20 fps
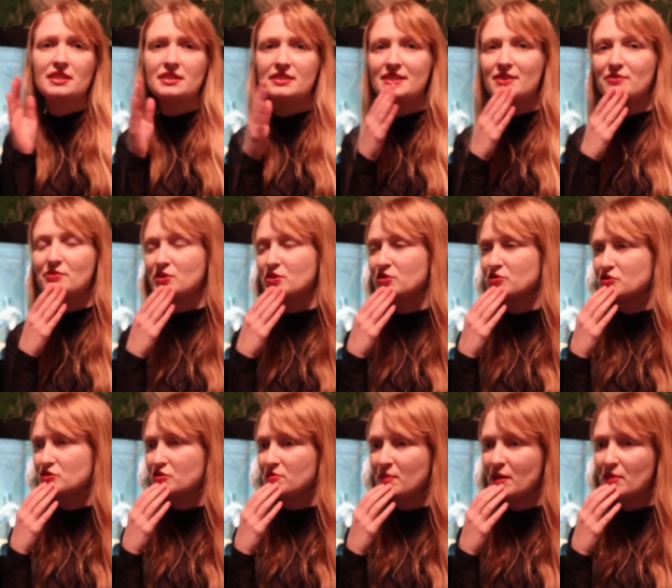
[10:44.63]
It's
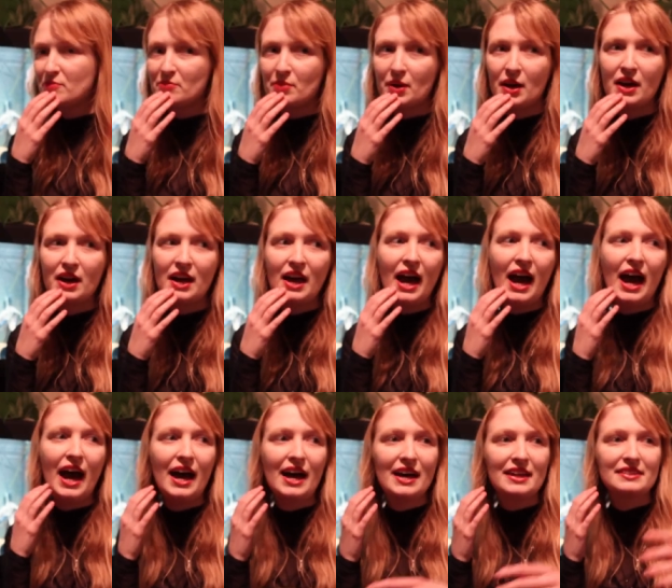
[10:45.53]
difficult to remember.
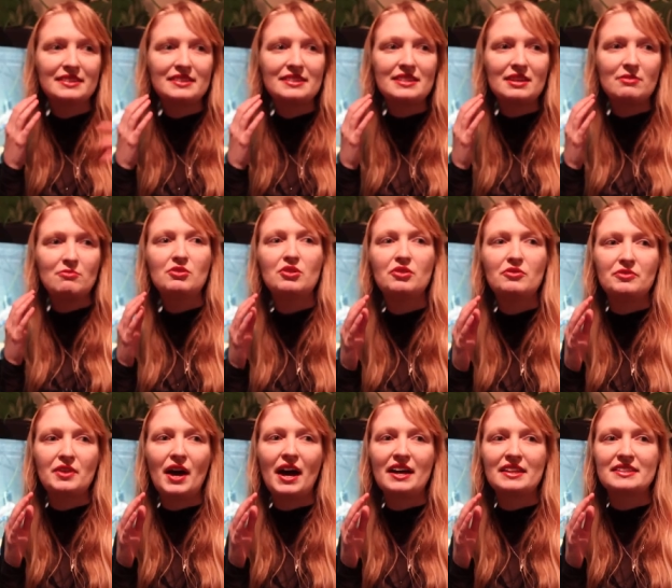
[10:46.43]
And similar
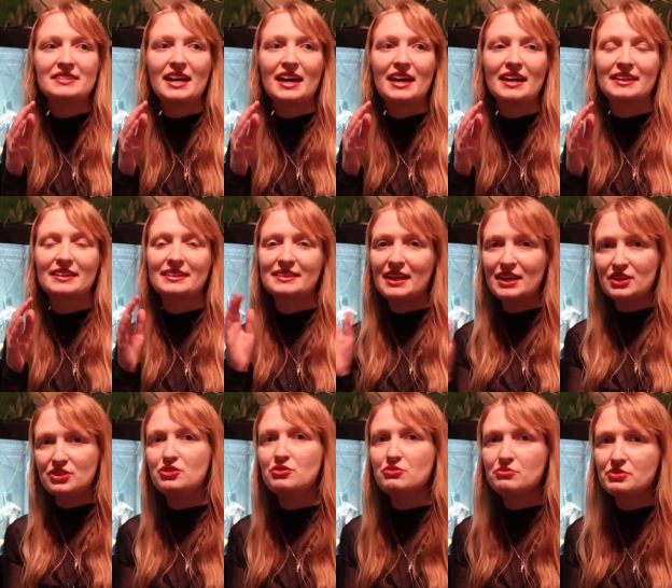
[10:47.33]
with that tank,
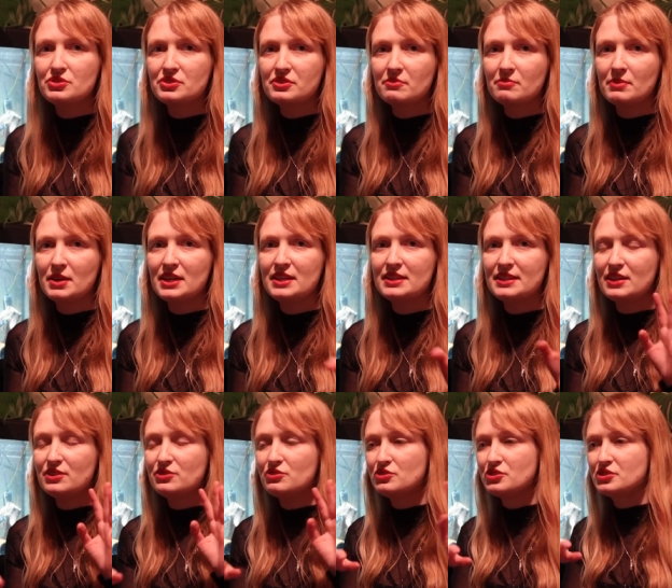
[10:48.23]
they're used
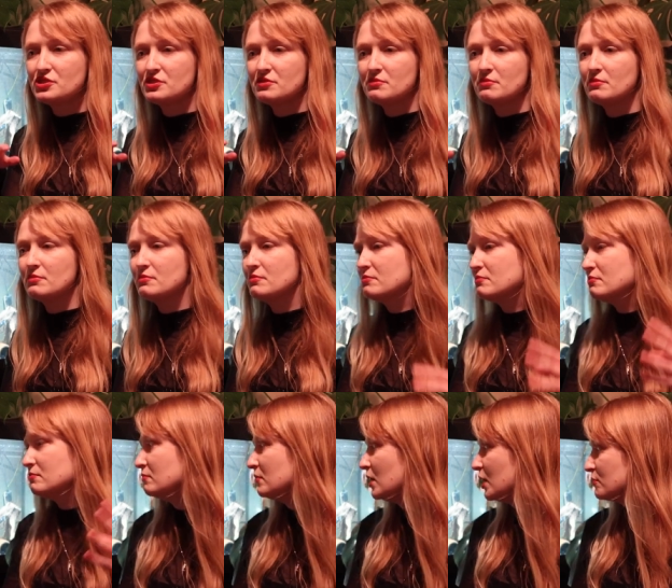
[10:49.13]
to
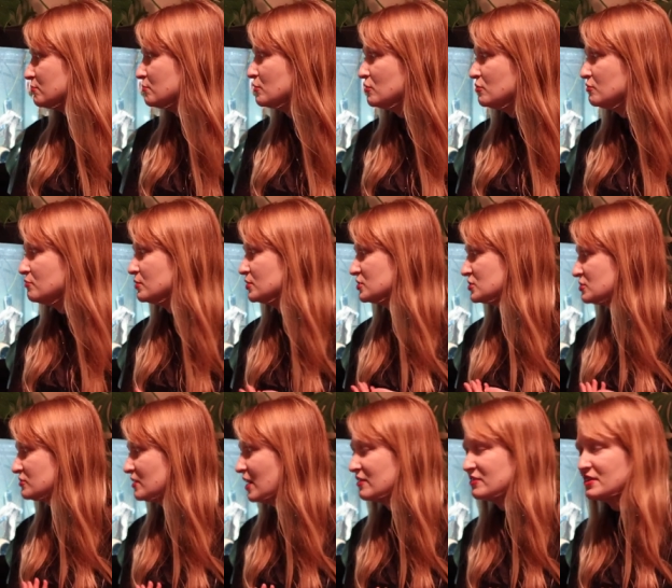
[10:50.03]
my
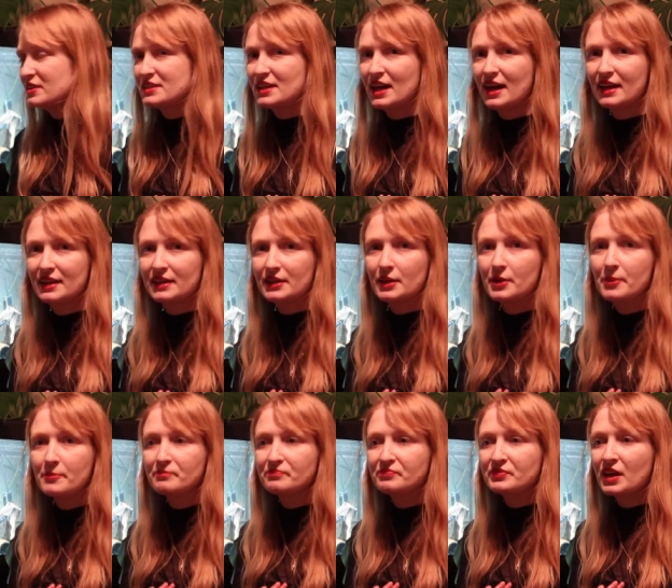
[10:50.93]
movements around the tank.
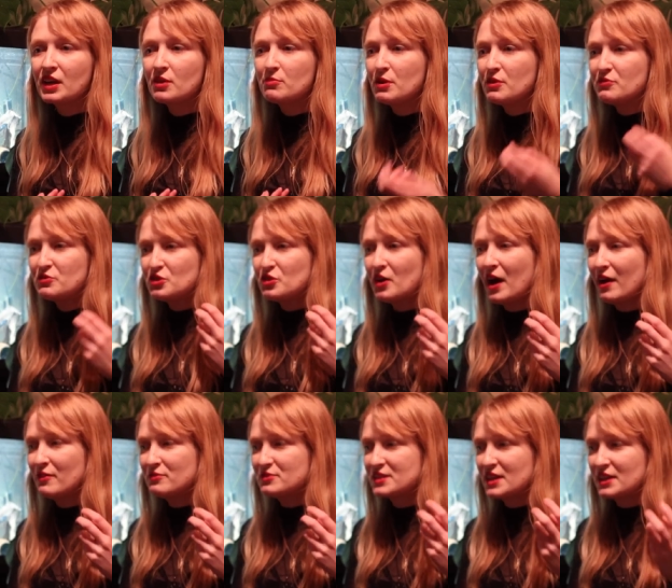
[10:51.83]
But if you
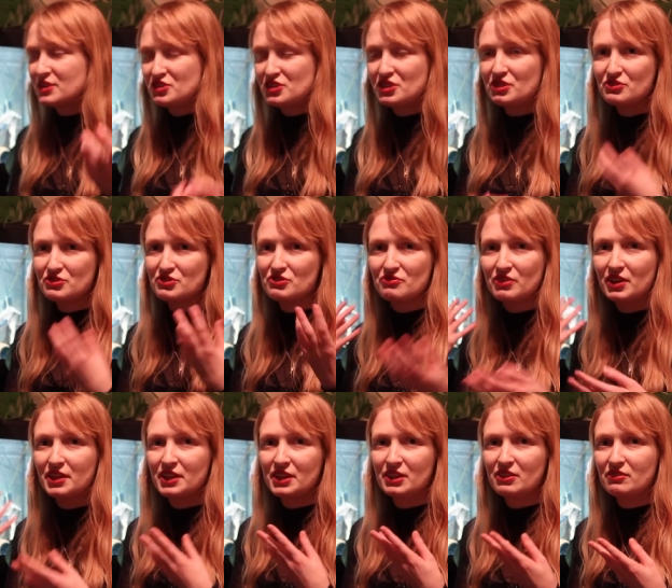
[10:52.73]
have, say, children
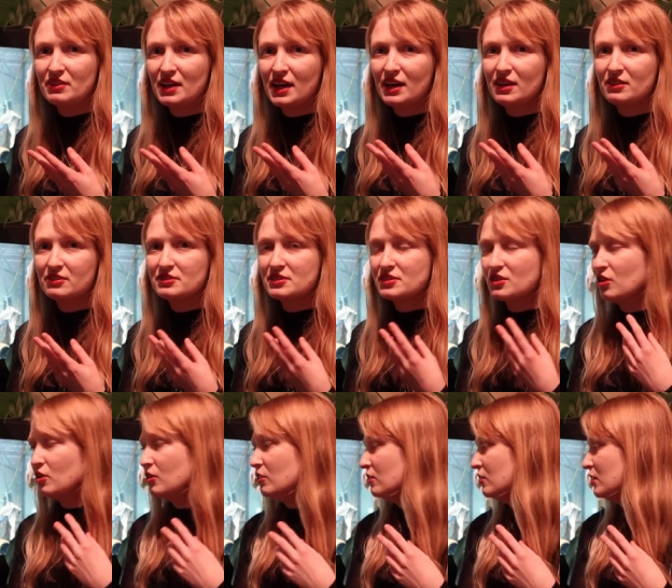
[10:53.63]
running around
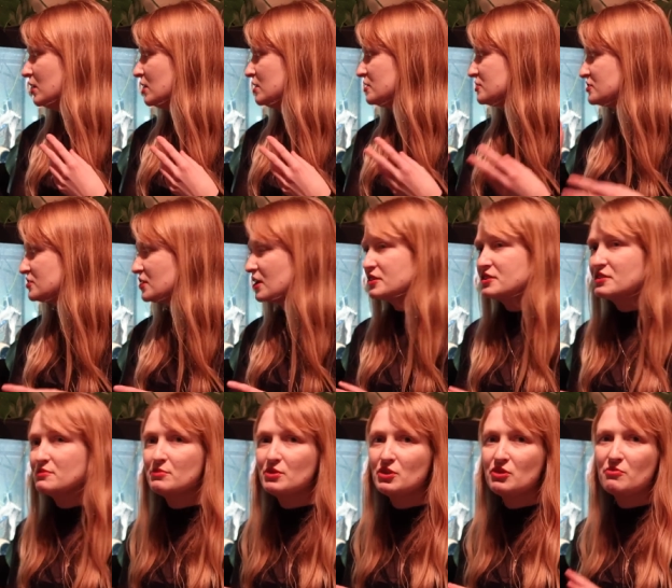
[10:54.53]
or
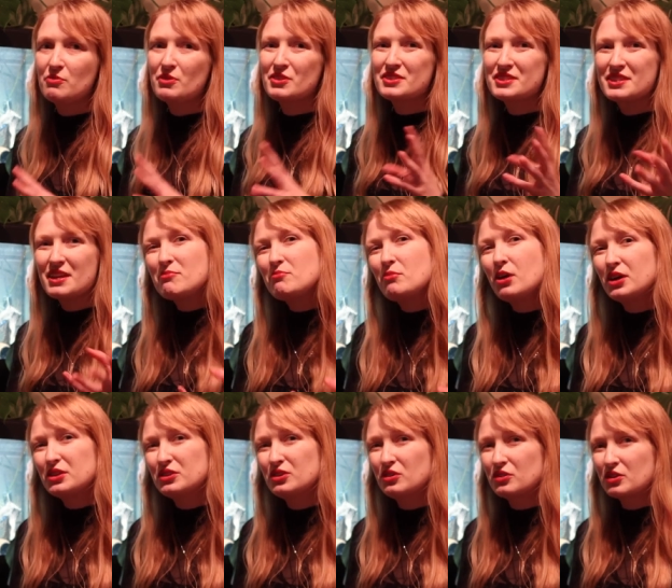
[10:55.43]
sudden movements, they
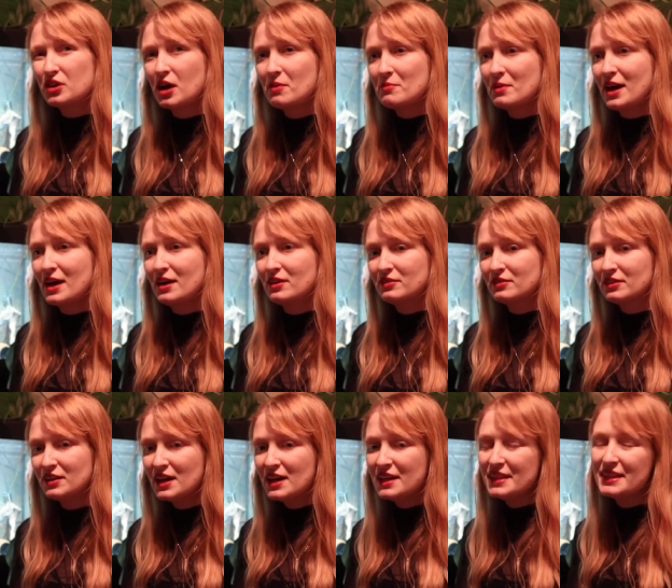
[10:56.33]
might not come out.